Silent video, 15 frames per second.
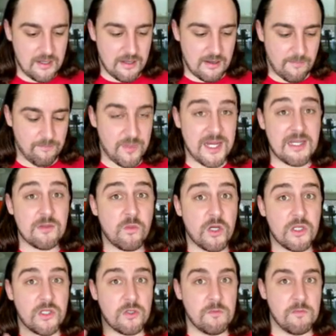But I didn't want
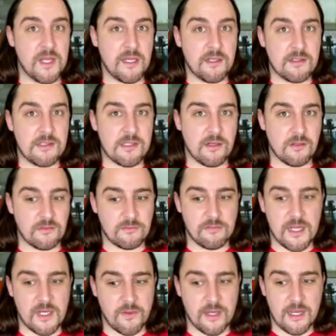it too big. So
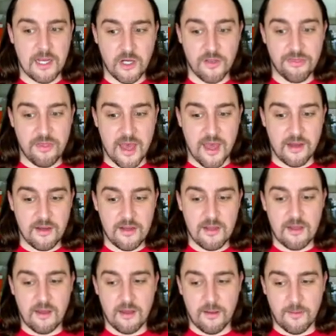anyway, I got that.
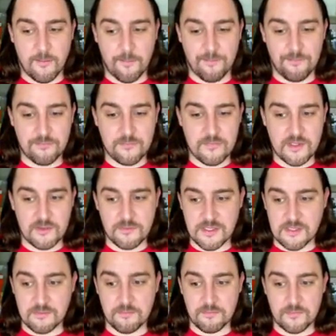It was
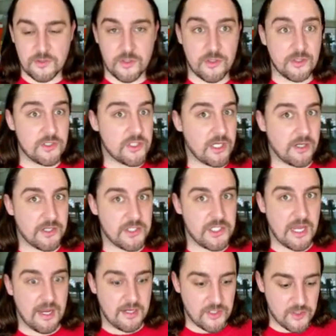a good chunk of
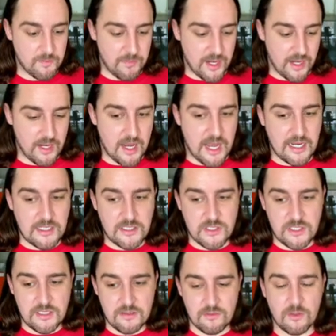change, but
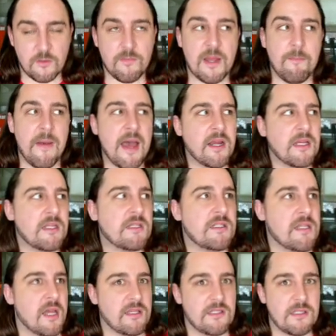look, my Mac
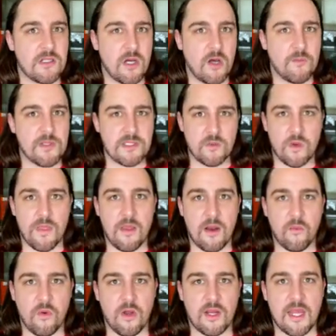desktop is the one that I
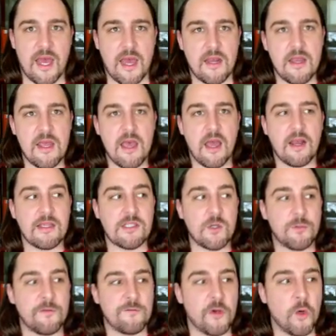work at, and I still
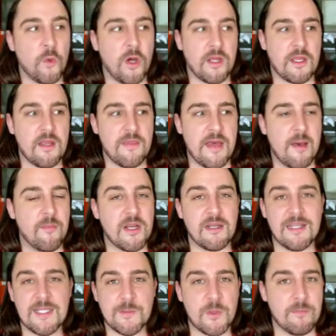prefer working at that, but it
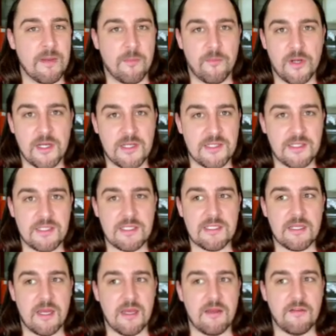needs more memory because
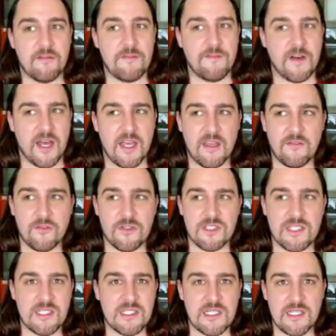it's 5 or
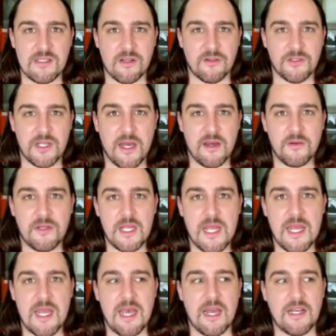6 years old now
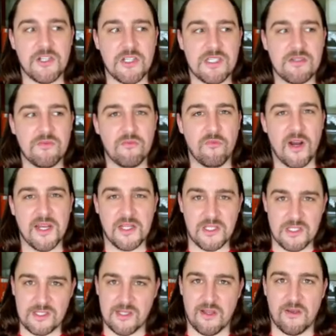and it's just running
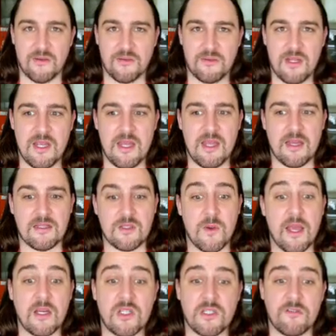slow, and so
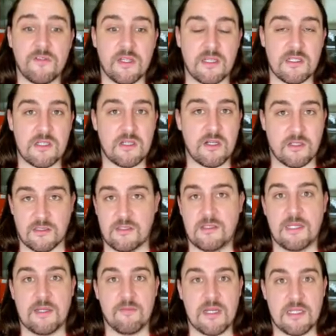I actually feel like it's
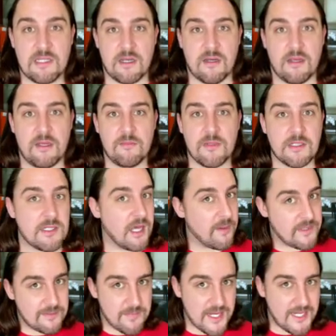costing me time, and
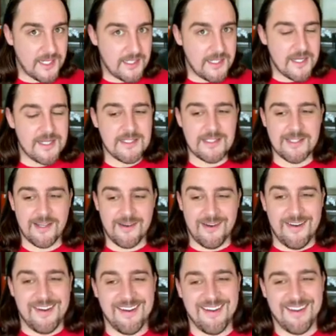time is money.
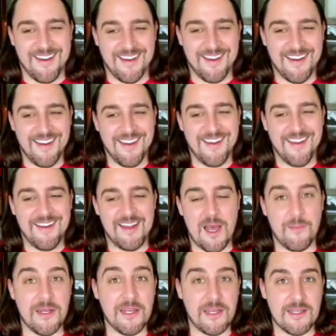So I
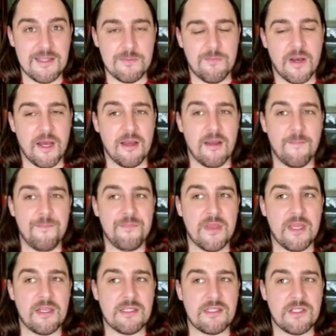mean, it is, but
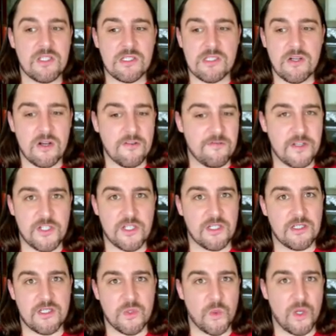it's just not
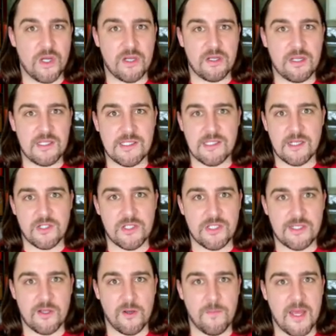efficient to work at such a
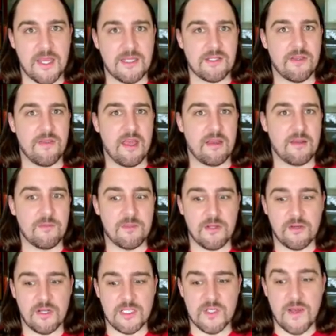slow pace on that
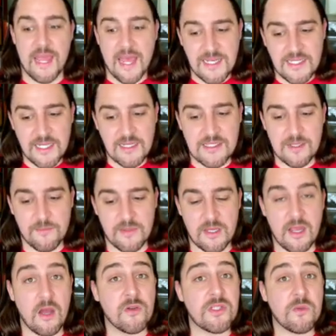computer. So I had to get
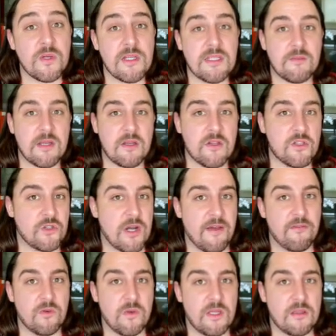something. I also wanted something I could
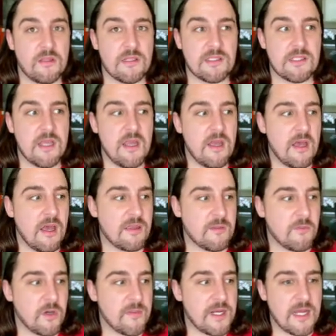travel with, because at the
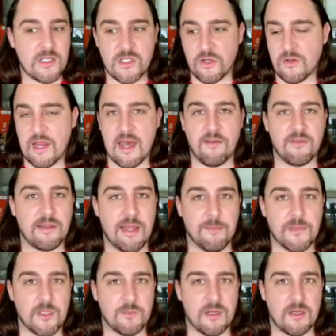moment I don't have a
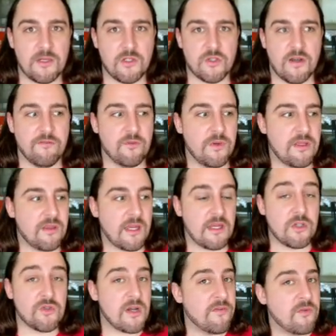laptop I can travel with. I
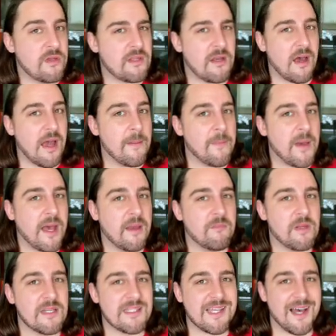can travel with an iPad,
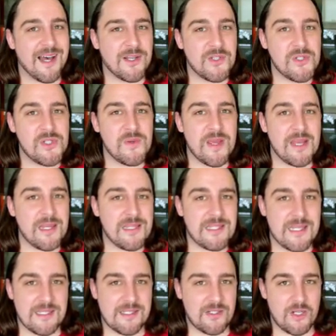but it's hard to do any
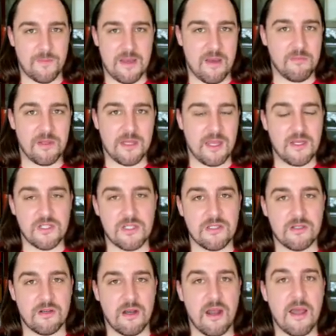desktop applications
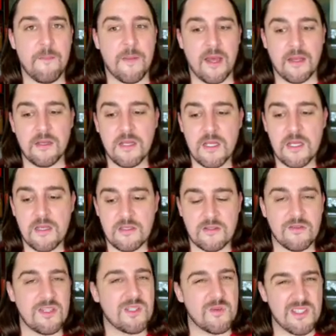on an iPad. So
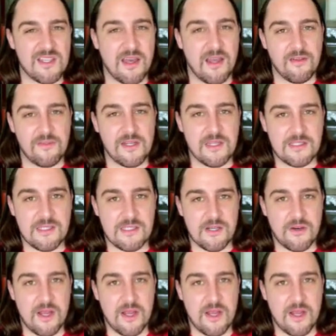this was kind of a necessary